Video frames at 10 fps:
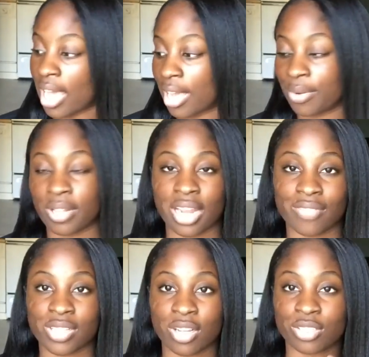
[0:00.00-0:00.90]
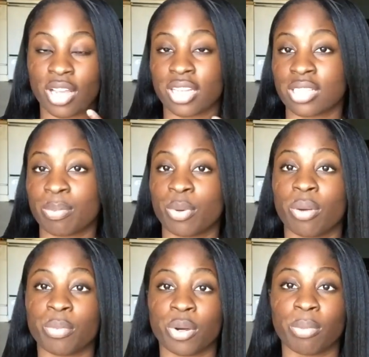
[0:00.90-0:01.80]
I know a lot of us are trying to
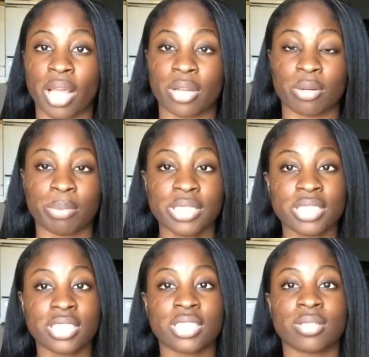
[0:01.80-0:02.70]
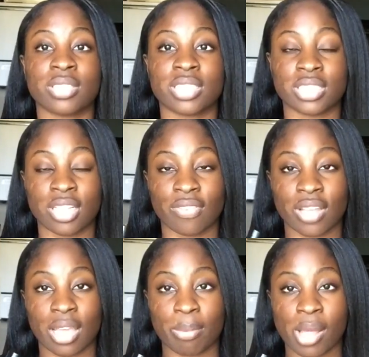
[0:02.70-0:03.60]
support more black owned businesses. So this is
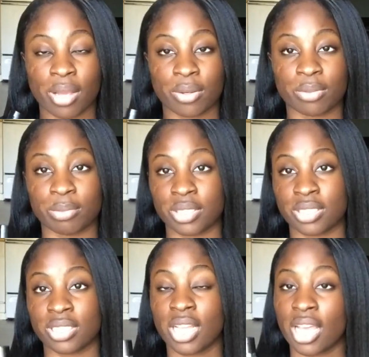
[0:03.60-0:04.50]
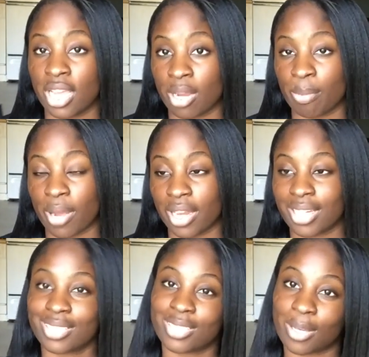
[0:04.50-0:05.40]
definitely a black owned business hair
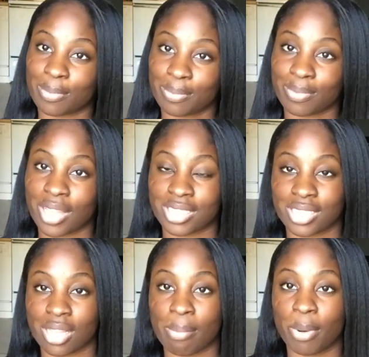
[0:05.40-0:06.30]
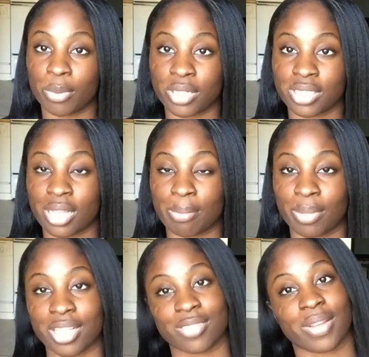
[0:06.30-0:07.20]
product. So that's just a bonus and
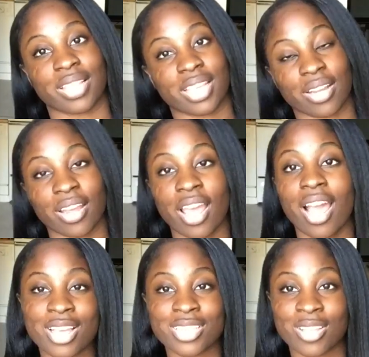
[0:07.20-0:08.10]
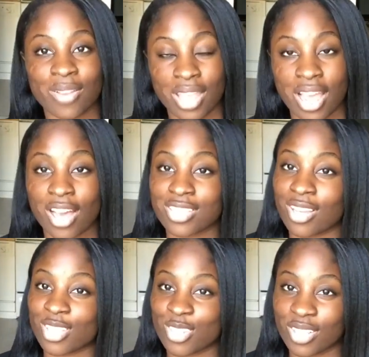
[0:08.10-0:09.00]
plus right there. So yeah, I'll
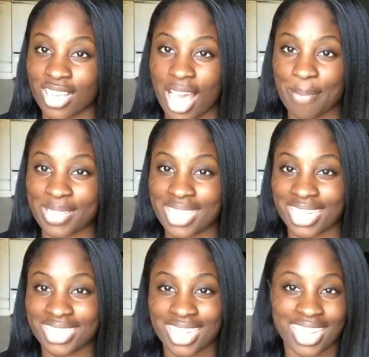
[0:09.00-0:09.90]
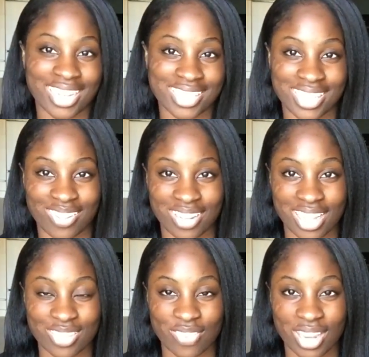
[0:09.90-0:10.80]
talk to you in the comment section and I'll see you in the
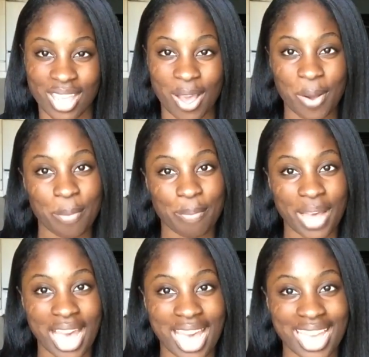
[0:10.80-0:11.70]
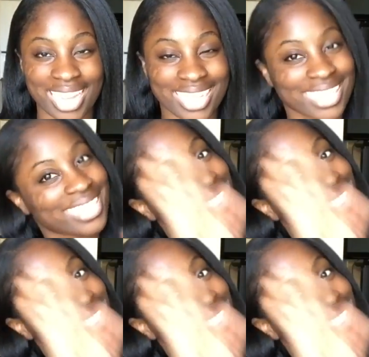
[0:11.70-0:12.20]
next video. Bye.